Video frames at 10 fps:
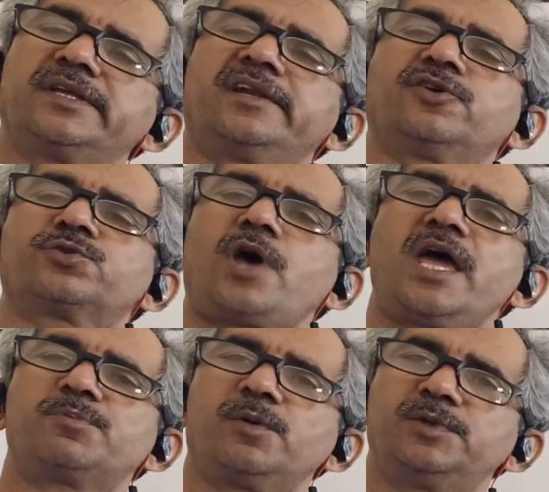another
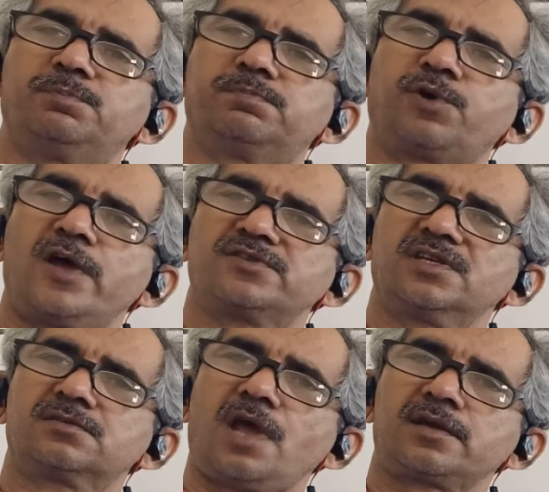type of the
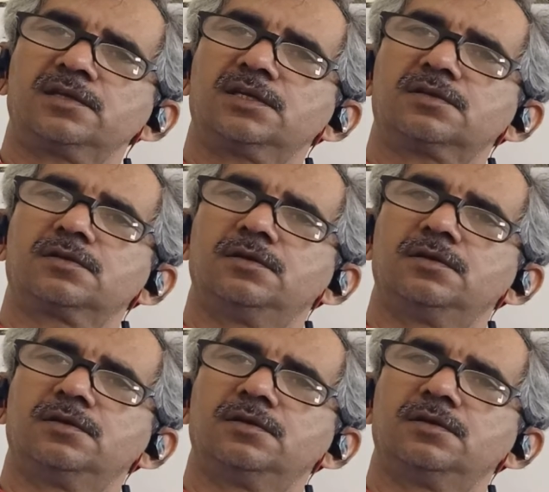pricing technique